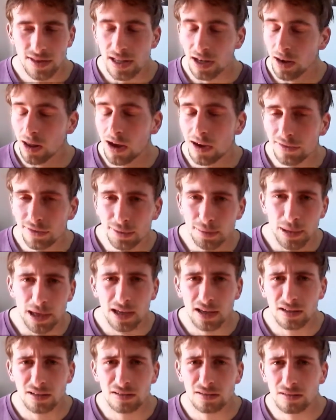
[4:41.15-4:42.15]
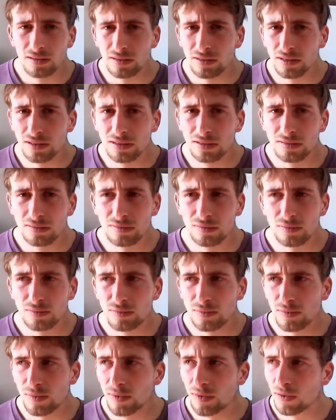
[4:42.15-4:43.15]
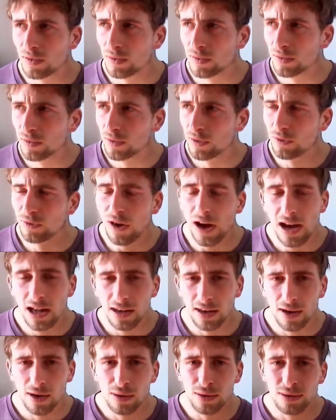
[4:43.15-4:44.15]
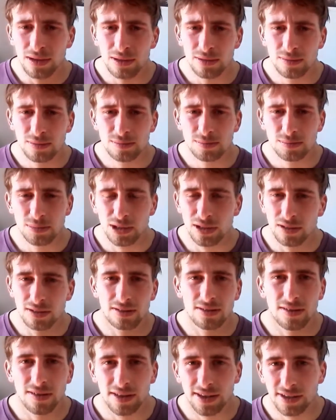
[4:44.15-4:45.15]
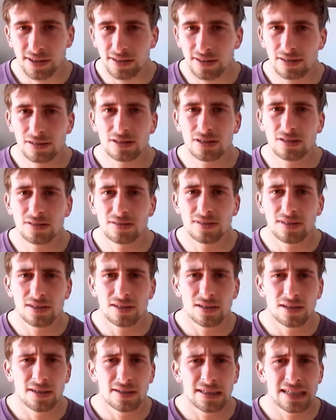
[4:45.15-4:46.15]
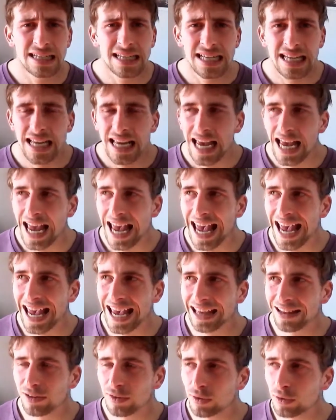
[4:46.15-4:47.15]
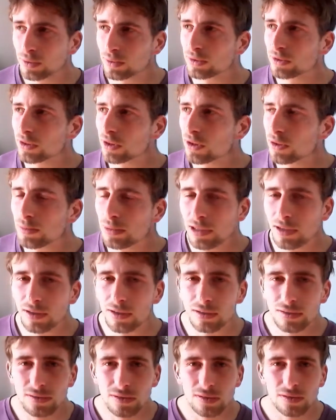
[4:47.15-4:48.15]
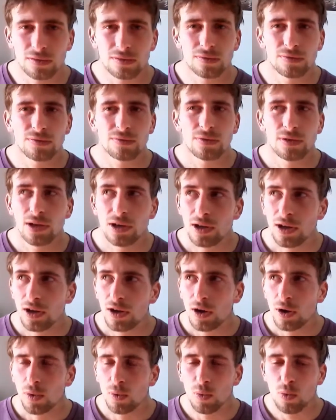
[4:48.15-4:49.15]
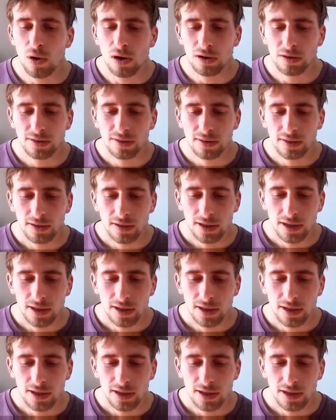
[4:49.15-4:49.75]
lifespan is far lower because of the conditions they're in, and also because of what